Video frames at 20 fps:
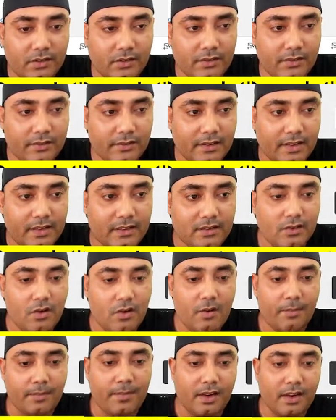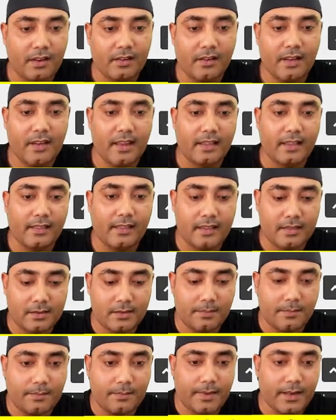Let's copy it and let's
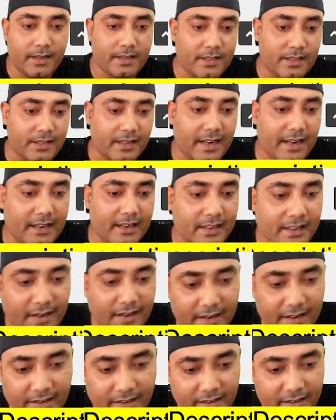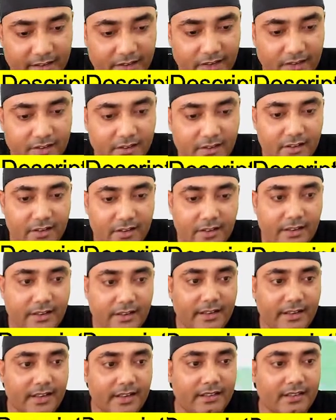paste it at here and click then
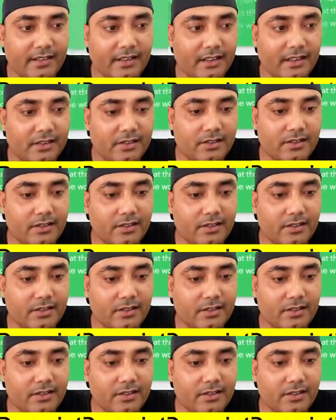get text.